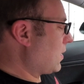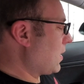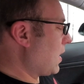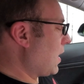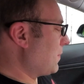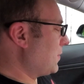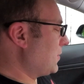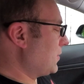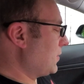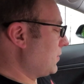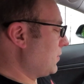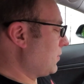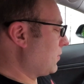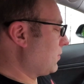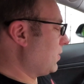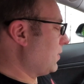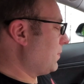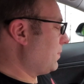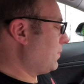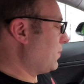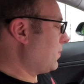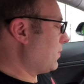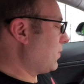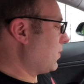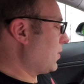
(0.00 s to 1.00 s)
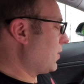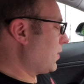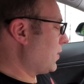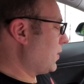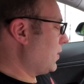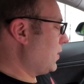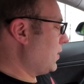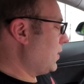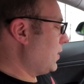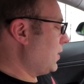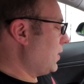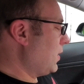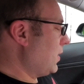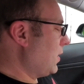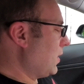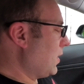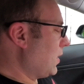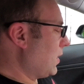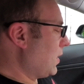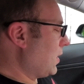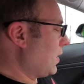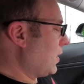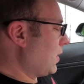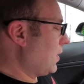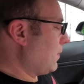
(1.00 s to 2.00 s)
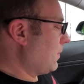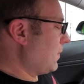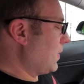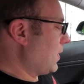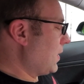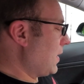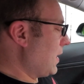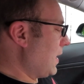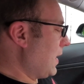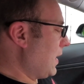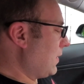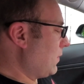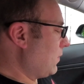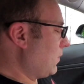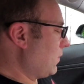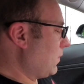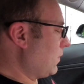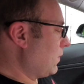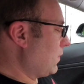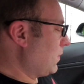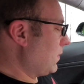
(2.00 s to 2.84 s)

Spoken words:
copies it to your clipboard, and